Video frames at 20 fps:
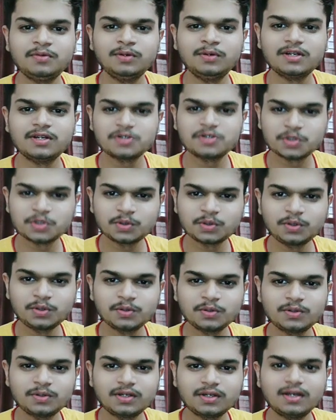going to show
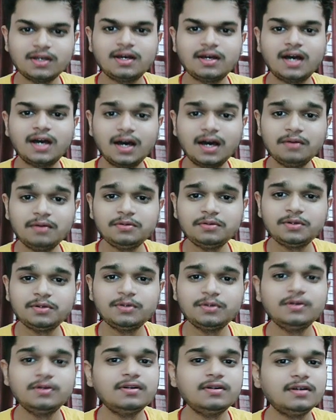you how
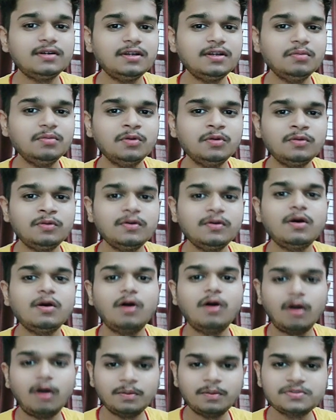to remove
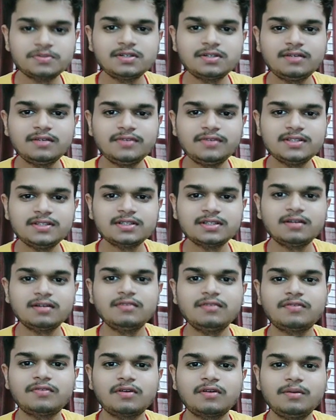optional feature
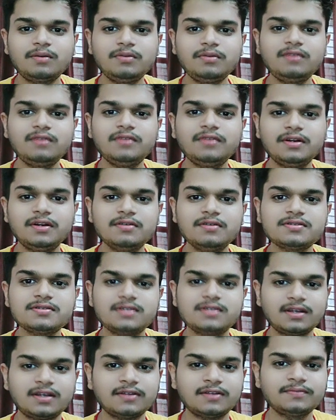from your Windows
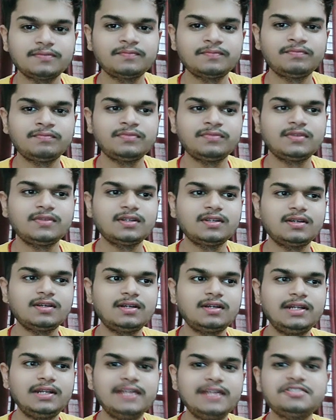10.
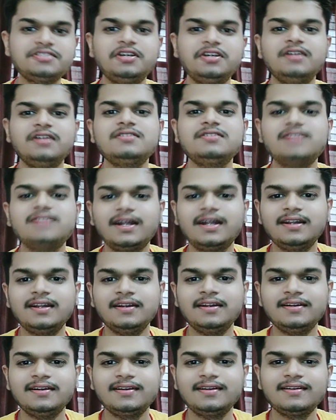Let's get
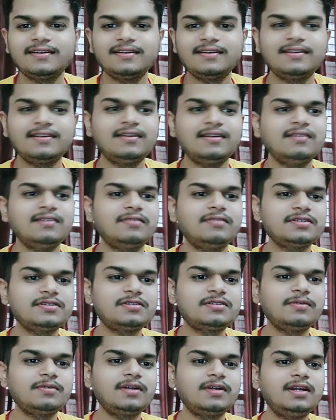started. First
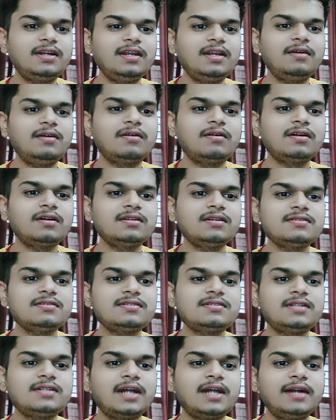of all, click on
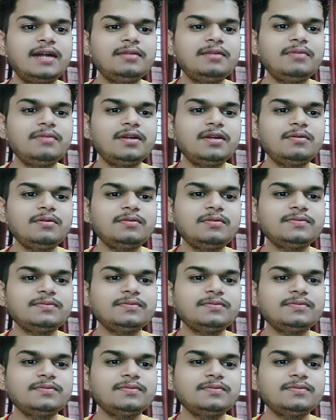Start menu,